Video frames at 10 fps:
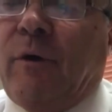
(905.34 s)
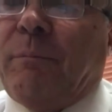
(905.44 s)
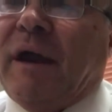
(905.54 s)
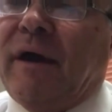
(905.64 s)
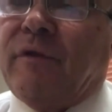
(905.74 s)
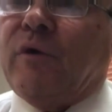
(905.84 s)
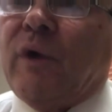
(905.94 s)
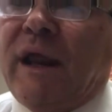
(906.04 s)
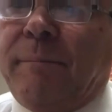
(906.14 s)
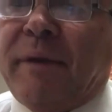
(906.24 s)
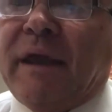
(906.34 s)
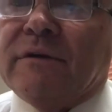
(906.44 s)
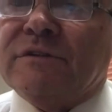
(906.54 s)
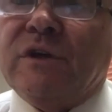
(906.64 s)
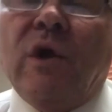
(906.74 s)
out by other
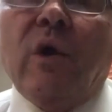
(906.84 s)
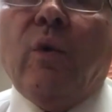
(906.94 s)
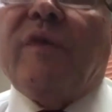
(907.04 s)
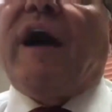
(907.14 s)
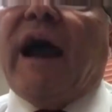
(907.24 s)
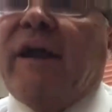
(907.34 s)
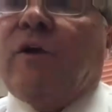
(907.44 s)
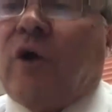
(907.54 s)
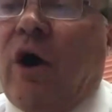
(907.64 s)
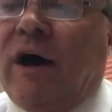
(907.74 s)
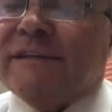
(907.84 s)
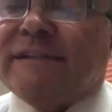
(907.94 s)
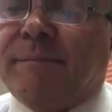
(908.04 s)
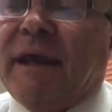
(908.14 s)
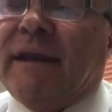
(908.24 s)
ratepayers with higher costs to
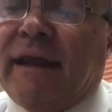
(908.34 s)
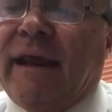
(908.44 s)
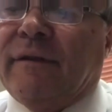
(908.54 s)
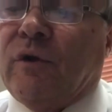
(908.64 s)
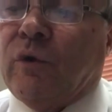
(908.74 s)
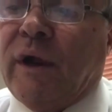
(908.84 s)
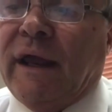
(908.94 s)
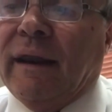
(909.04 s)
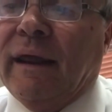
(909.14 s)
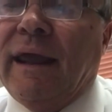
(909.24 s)
maintain the grid.